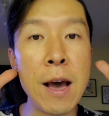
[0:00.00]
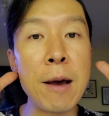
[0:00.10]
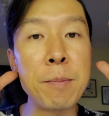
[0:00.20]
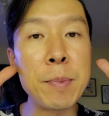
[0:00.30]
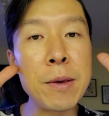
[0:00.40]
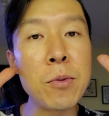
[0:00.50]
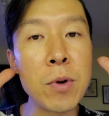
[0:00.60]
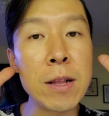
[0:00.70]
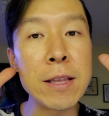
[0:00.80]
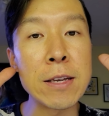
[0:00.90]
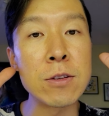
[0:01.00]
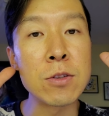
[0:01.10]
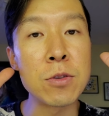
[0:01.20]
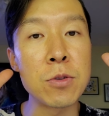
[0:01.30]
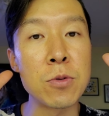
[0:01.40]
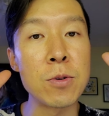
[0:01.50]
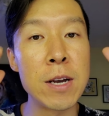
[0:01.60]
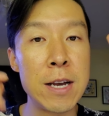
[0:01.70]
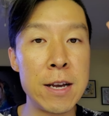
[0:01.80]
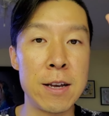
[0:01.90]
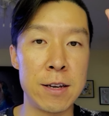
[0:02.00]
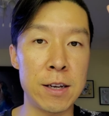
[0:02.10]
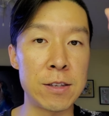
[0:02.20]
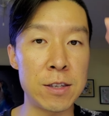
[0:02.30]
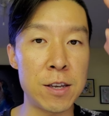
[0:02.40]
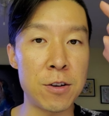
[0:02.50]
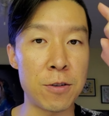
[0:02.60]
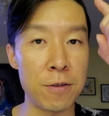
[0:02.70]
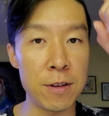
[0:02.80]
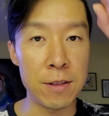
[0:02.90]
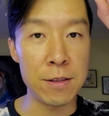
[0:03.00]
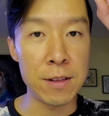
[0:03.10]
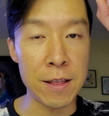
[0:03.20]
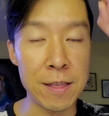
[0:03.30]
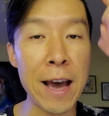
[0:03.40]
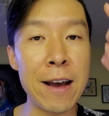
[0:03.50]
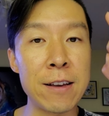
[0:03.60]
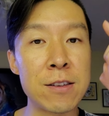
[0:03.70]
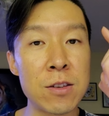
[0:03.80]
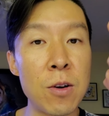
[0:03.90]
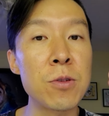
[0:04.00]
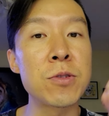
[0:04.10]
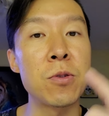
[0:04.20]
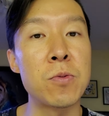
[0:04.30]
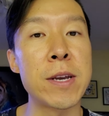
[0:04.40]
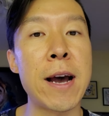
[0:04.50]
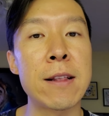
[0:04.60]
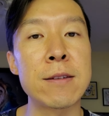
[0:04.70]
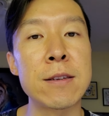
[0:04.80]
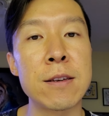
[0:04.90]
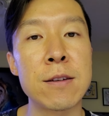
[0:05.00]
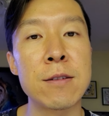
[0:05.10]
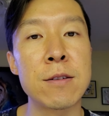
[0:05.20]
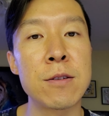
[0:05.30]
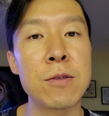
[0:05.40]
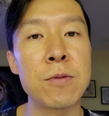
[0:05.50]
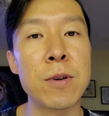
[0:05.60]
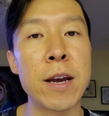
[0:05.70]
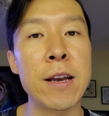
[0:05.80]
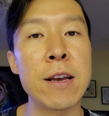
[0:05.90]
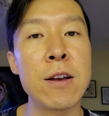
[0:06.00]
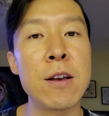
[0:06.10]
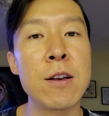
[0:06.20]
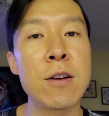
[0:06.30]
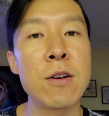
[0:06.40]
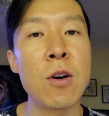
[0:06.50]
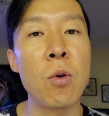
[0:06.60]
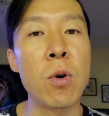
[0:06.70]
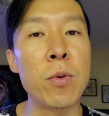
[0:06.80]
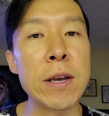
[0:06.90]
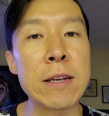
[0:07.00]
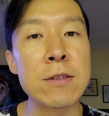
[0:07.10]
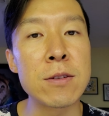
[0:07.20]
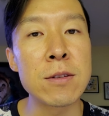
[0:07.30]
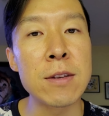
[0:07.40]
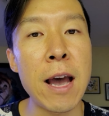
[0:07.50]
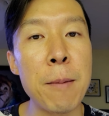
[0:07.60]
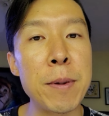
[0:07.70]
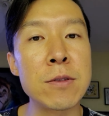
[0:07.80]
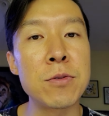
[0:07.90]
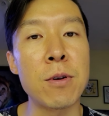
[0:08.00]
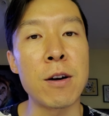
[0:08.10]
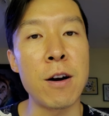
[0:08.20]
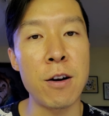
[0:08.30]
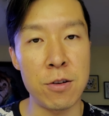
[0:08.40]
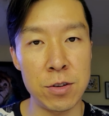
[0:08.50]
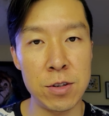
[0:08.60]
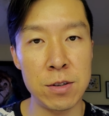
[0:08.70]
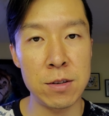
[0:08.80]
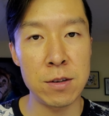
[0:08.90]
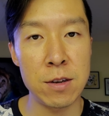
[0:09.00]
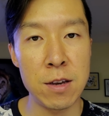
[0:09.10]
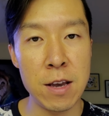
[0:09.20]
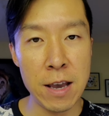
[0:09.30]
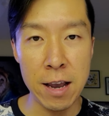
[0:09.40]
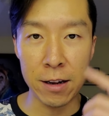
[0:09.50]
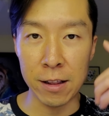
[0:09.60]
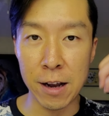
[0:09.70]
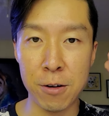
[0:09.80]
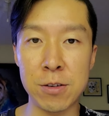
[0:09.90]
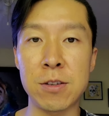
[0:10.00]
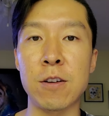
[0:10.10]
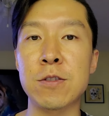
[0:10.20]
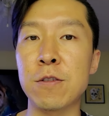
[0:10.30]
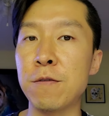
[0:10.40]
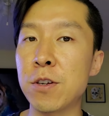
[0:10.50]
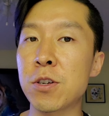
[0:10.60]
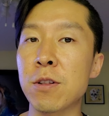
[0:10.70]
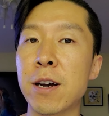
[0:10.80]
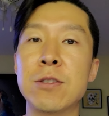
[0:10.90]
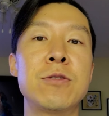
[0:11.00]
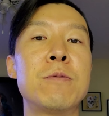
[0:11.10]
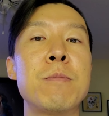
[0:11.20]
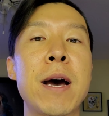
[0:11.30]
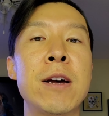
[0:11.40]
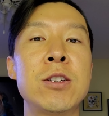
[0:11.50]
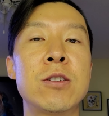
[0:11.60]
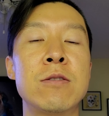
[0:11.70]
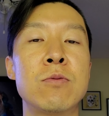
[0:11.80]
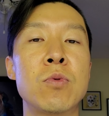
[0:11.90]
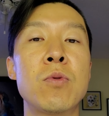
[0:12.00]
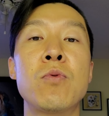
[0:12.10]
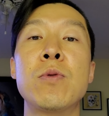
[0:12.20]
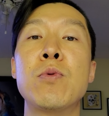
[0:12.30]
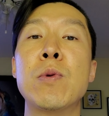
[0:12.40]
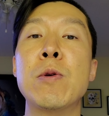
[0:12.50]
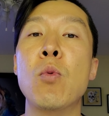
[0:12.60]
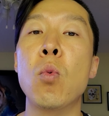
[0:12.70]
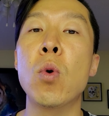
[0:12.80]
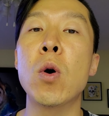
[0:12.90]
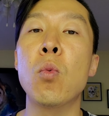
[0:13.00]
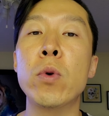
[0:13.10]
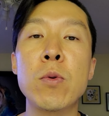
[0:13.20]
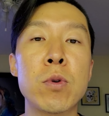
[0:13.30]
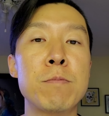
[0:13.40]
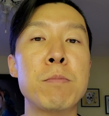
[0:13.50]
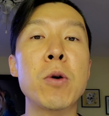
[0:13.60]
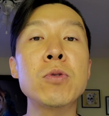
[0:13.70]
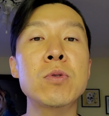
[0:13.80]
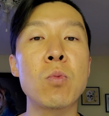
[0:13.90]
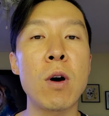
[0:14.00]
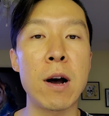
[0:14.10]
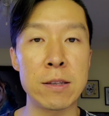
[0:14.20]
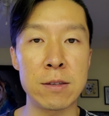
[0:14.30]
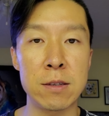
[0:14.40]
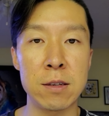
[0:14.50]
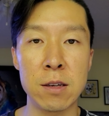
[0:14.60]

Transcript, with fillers: and be willing to consider that that is also reality, right? When we tap into our hearts and allow ourselves to visualize, to imagine what we, we, what we would most want,